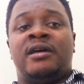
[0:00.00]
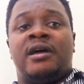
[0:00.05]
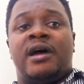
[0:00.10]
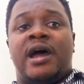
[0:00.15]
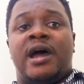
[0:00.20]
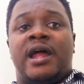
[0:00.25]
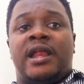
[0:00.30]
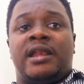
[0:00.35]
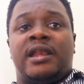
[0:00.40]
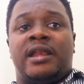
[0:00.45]

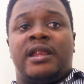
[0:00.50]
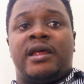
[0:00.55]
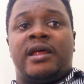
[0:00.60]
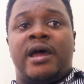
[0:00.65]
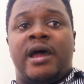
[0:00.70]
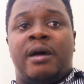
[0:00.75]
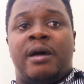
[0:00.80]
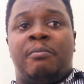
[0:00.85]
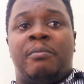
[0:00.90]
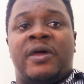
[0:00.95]
And
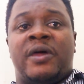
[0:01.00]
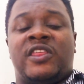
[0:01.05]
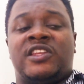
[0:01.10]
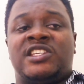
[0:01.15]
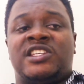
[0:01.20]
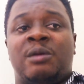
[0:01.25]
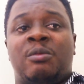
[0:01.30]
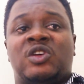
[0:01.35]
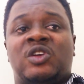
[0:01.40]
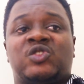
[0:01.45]
by the
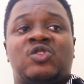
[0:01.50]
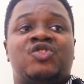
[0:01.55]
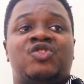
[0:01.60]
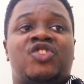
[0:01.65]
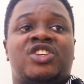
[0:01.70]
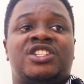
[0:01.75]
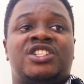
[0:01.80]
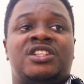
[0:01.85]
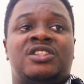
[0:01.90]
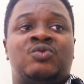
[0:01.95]
time I was
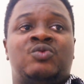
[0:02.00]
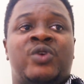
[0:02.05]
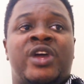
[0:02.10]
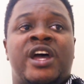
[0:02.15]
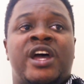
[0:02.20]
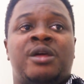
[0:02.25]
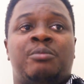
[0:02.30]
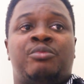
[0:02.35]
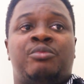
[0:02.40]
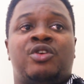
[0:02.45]
contracted, we
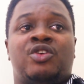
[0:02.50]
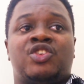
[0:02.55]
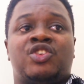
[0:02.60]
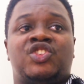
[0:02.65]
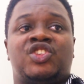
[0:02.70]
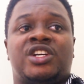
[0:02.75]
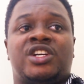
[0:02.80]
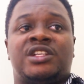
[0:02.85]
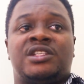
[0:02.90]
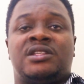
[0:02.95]
had a
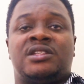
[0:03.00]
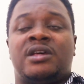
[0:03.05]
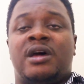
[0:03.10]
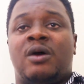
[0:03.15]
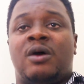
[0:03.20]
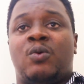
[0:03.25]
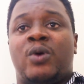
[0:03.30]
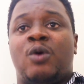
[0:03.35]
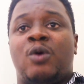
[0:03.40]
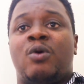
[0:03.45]
project
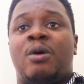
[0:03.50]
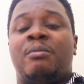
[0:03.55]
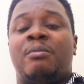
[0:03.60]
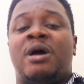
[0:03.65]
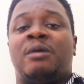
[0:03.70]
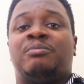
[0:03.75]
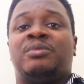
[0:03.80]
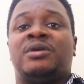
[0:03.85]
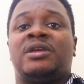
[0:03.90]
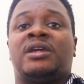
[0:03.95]
where we were
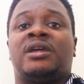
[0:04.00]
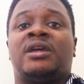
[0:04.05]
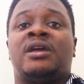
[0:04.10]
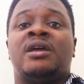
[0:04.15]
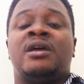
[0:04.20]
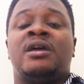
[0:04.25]
mapping